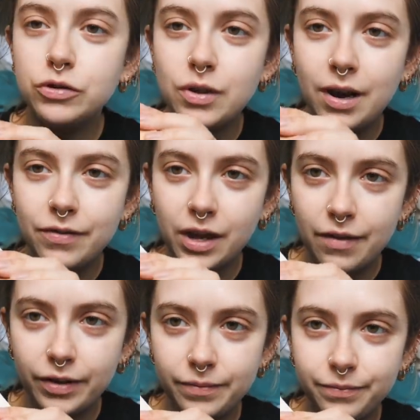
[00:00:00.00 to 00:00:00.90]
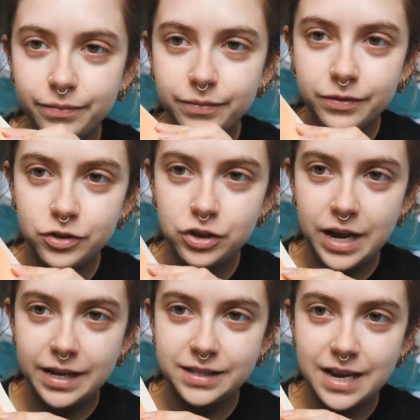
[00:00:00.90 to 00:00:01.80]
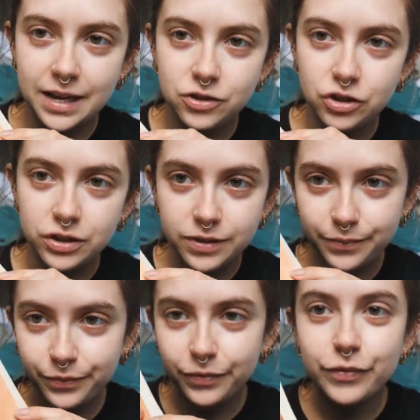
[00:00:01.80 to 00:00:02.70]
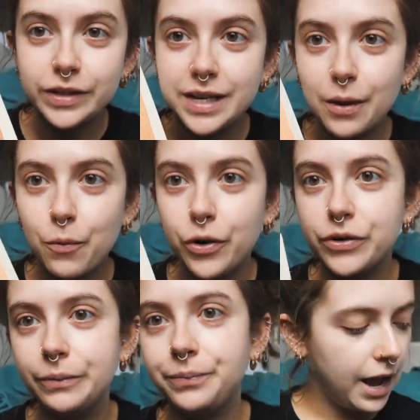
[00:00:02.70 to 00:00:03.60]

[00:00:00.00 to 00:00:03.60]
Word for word: Also I love the cover. It's textured, feels like wood.